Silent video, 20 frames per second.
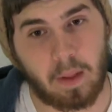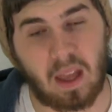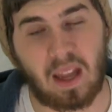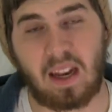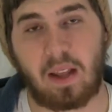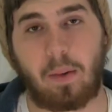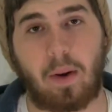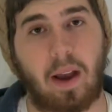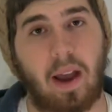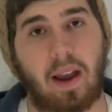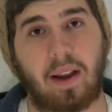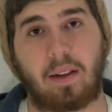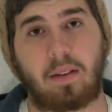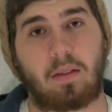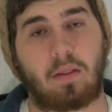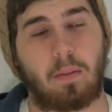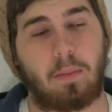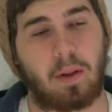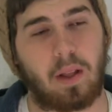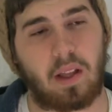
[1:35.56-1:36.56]
Anyway, I
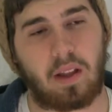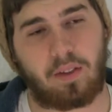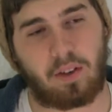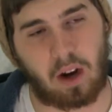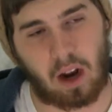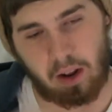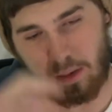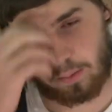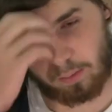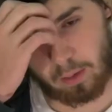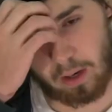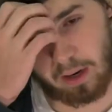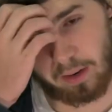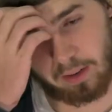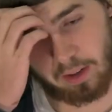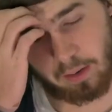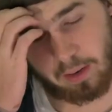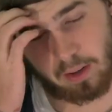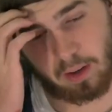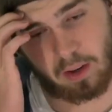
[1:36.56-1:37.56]
completely forgot what
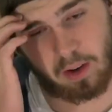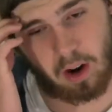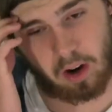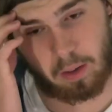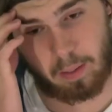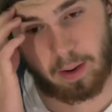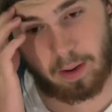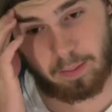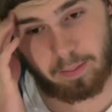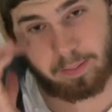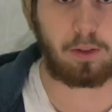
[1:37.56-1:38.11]
else I was gonna talk about.